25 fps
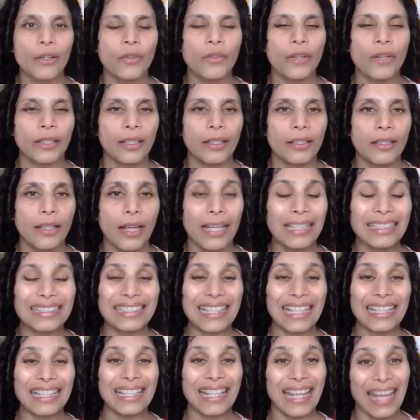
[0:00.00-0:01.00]
to recognize
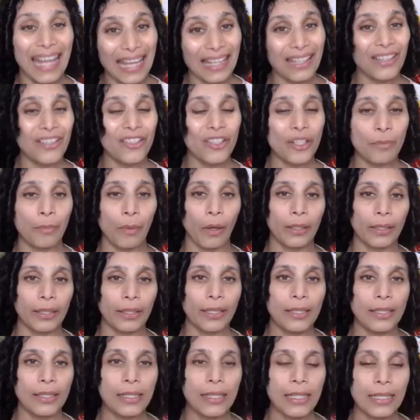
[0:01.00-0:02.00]
that the energy
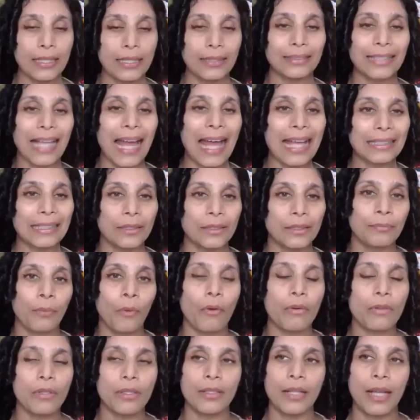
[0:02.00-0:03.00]
body is as
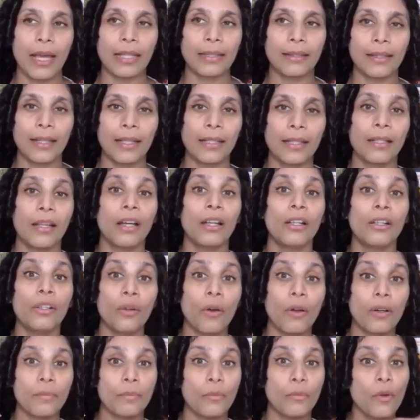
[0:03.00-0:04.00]
important, and then a
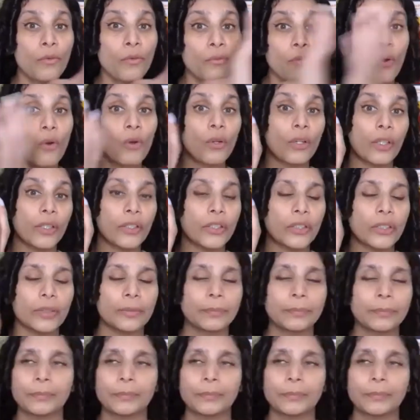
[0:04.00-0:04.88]
lot more focus.